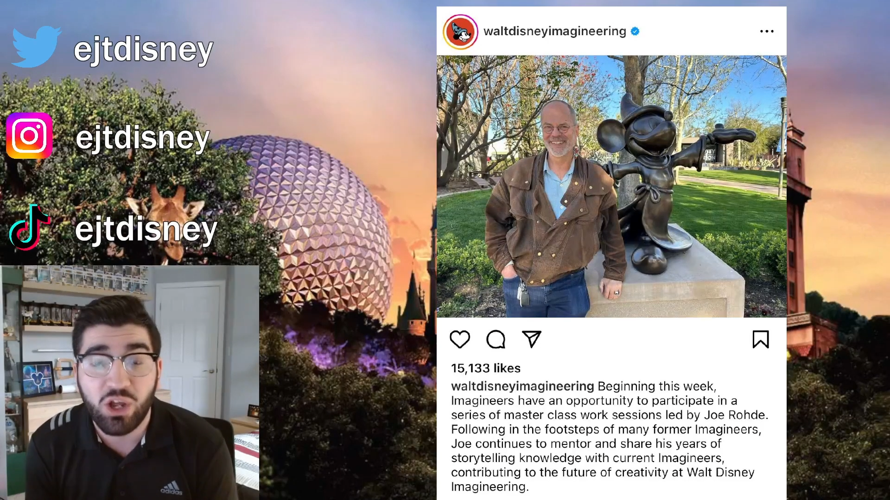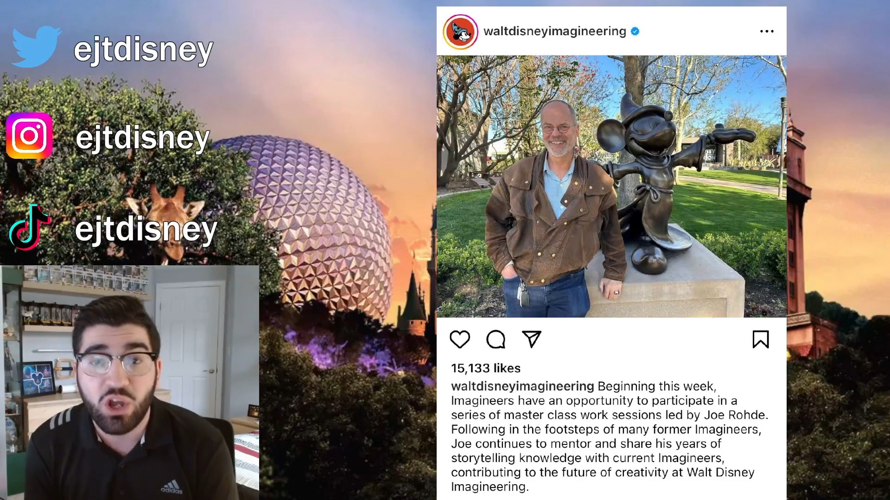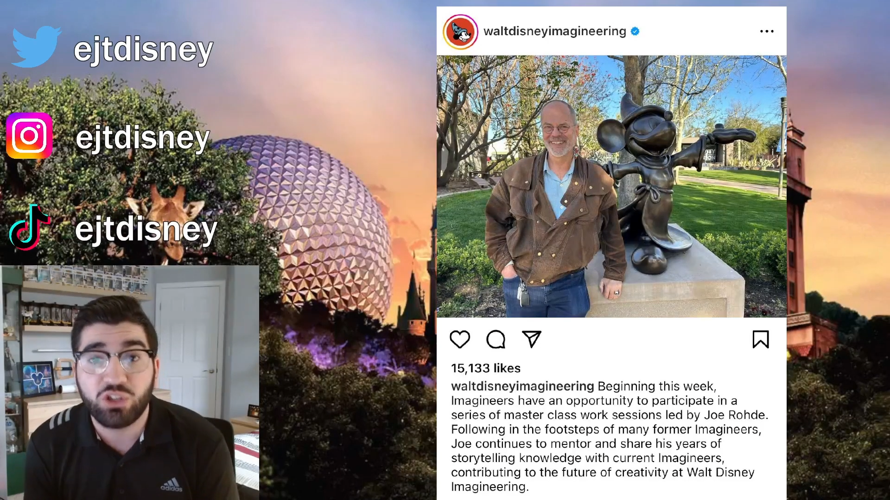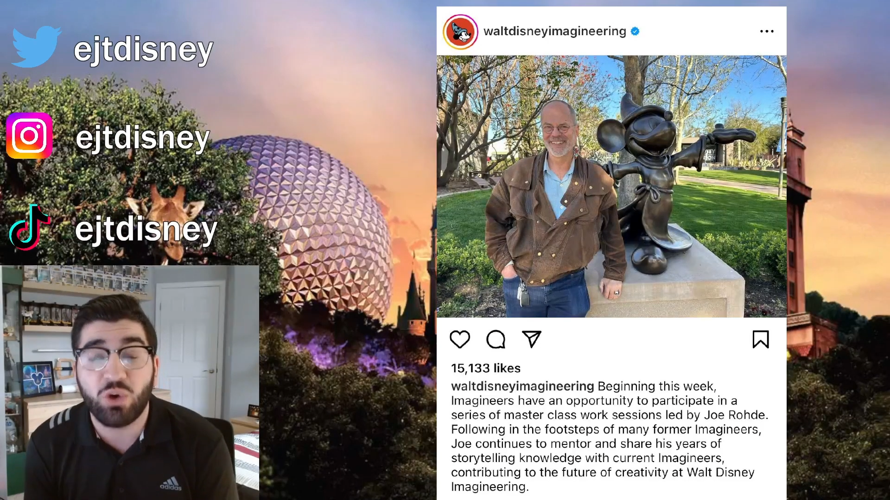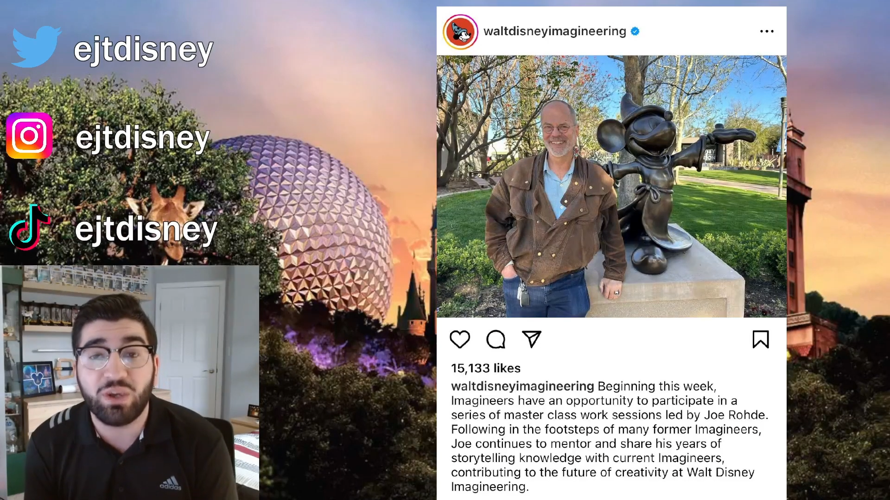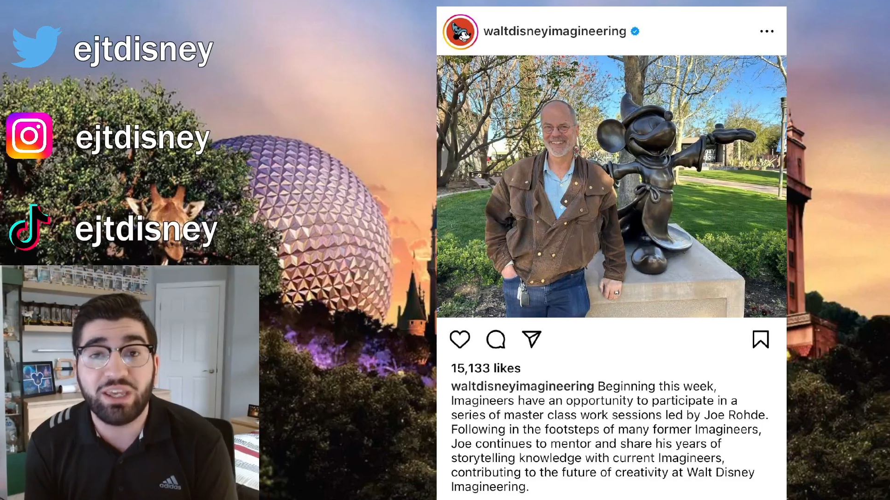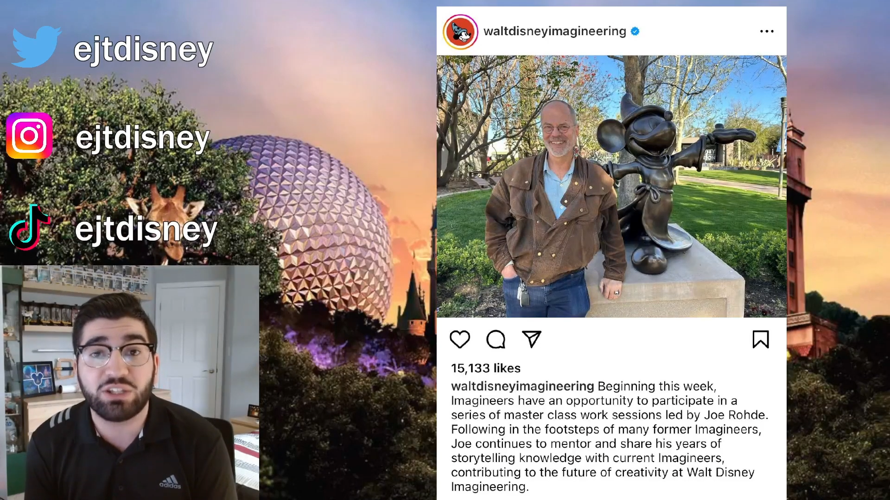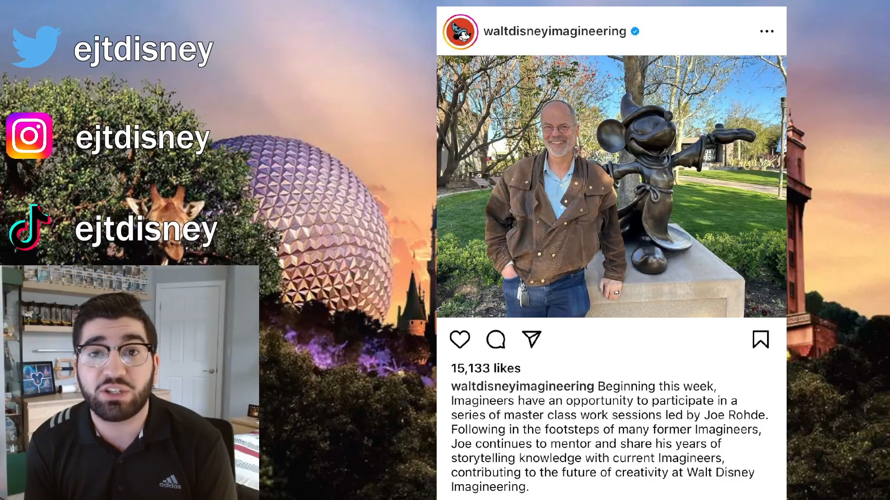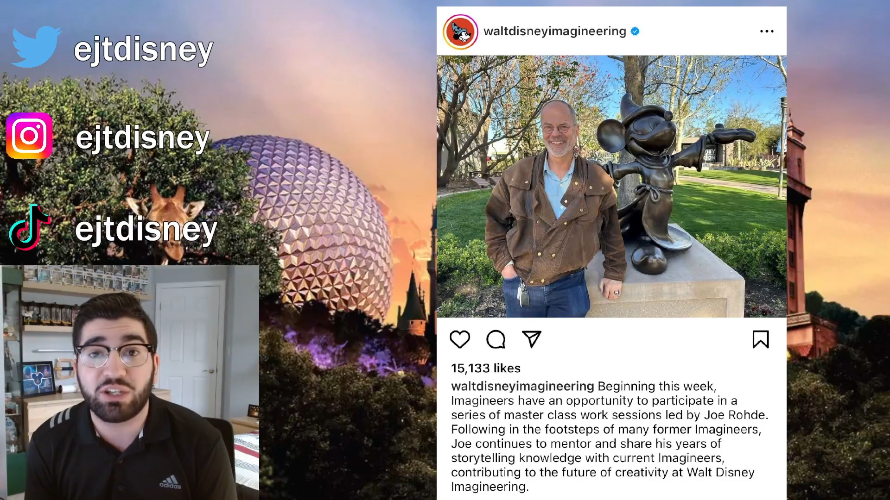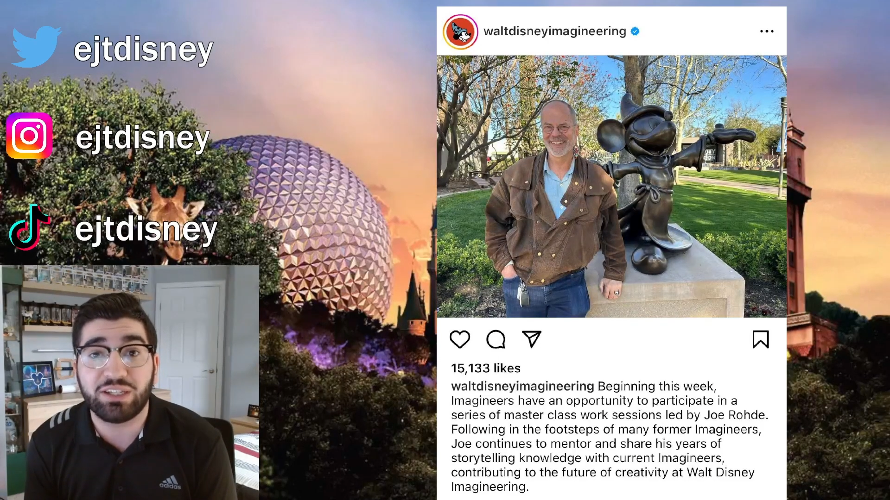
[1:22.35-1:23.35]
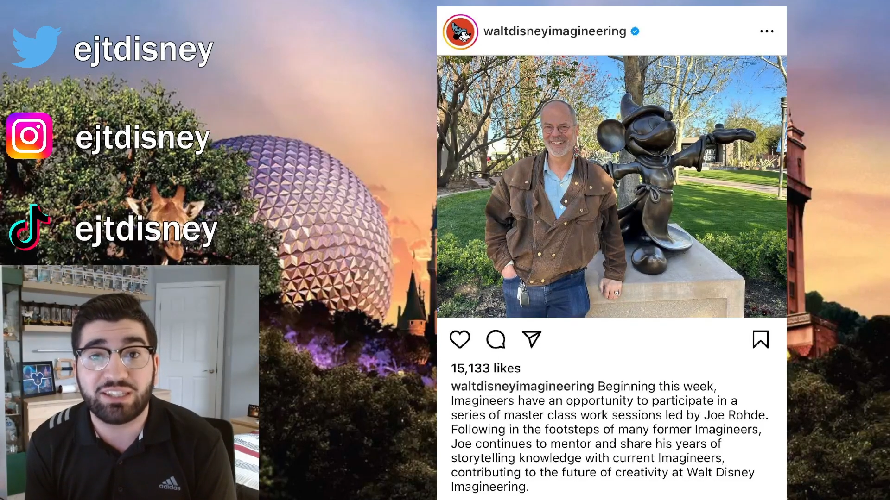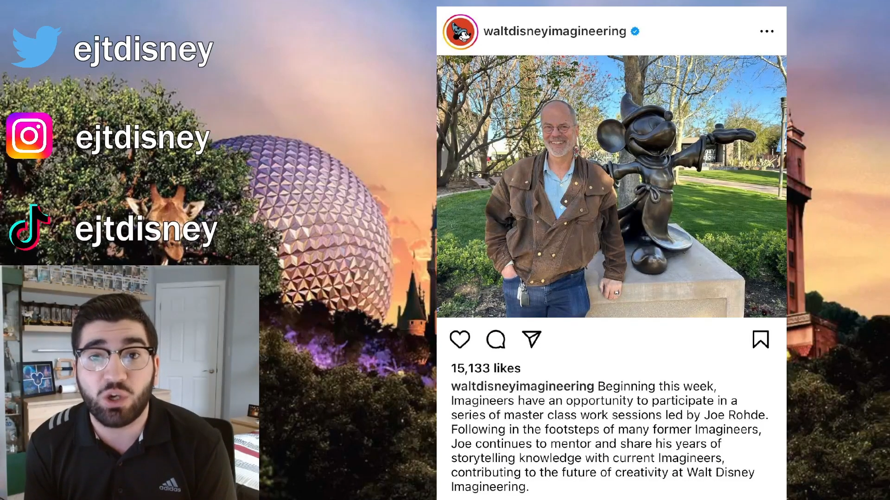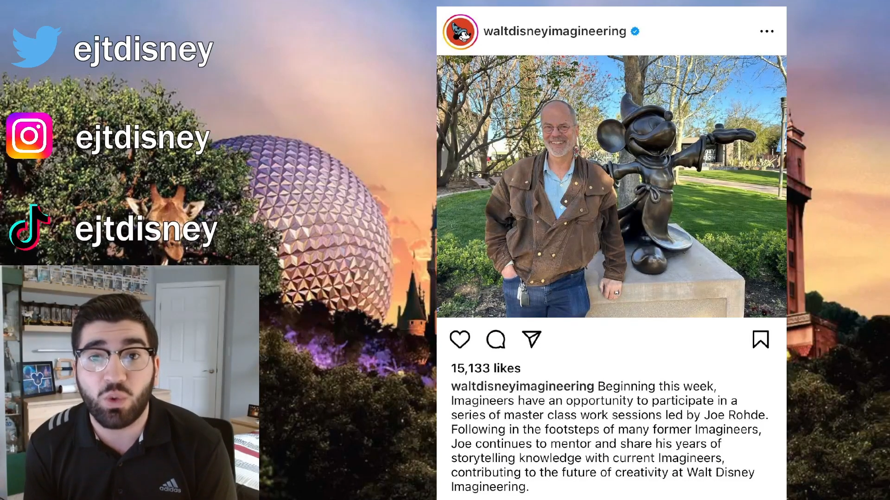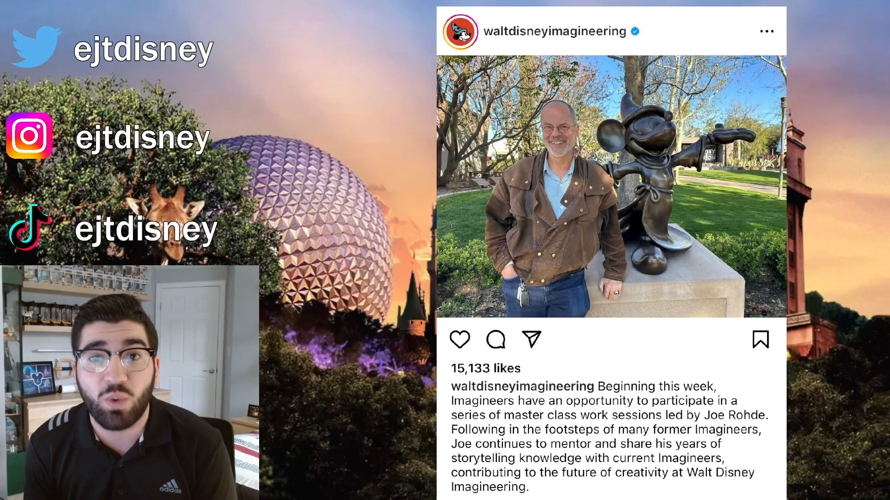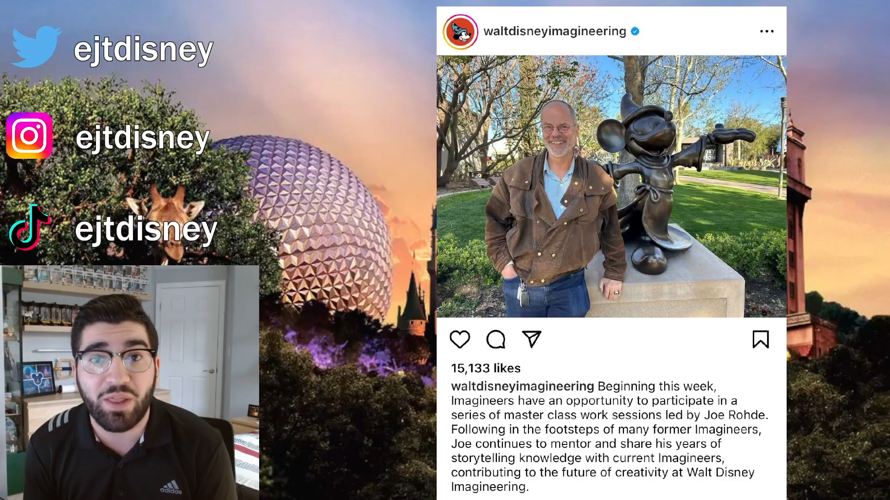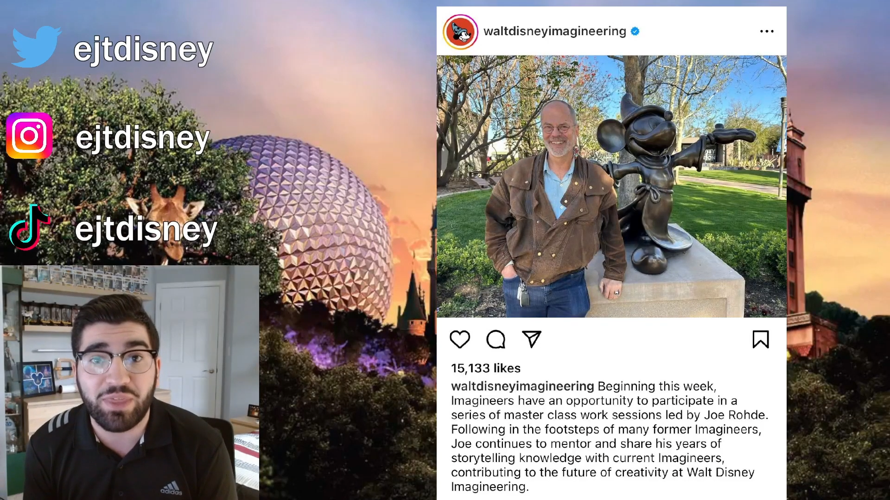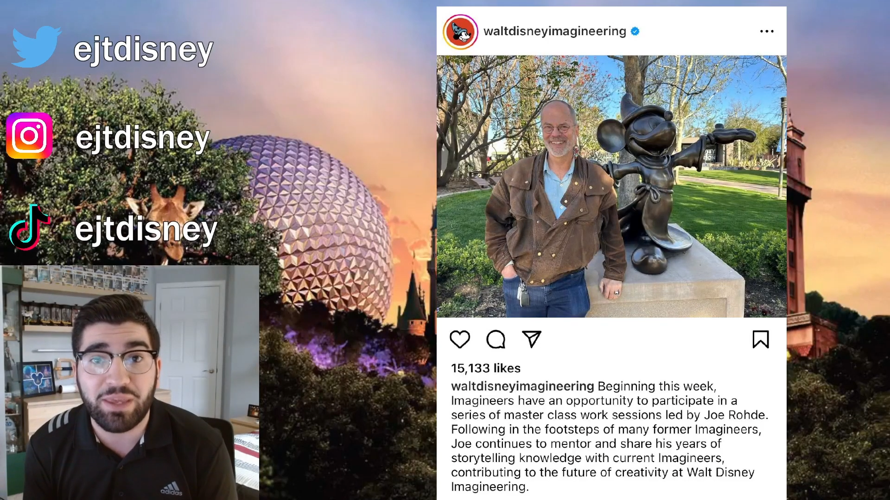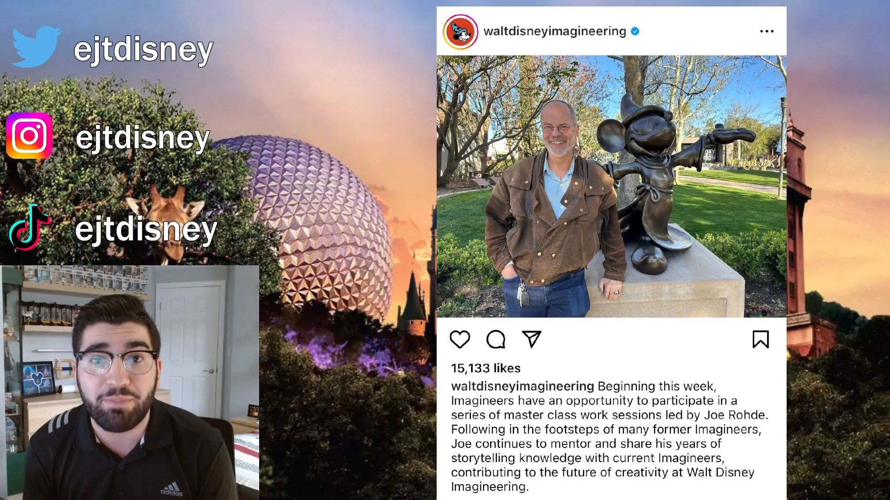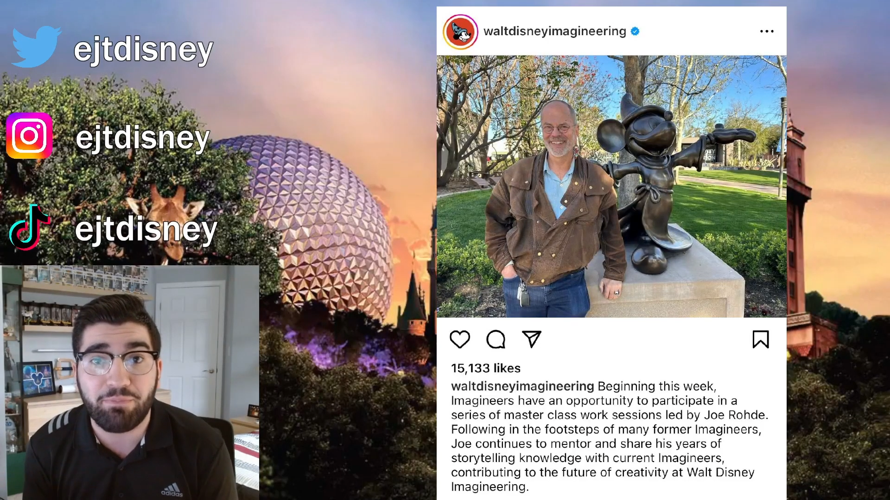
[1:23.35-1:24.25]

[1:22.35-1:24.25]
So he is considered one of the